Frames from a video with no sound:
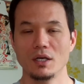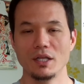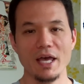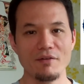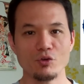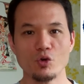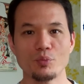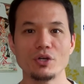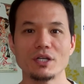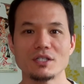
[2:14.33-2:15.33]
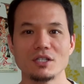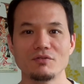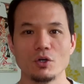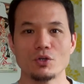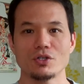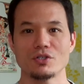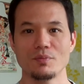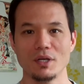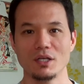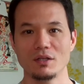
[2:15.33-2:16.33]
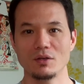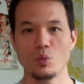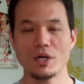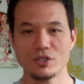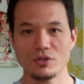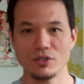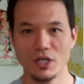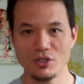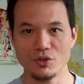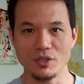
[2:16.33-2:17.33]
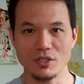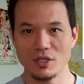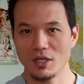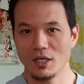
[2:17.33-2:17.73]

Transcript: They have their own preconceived notions of many of the Western countries,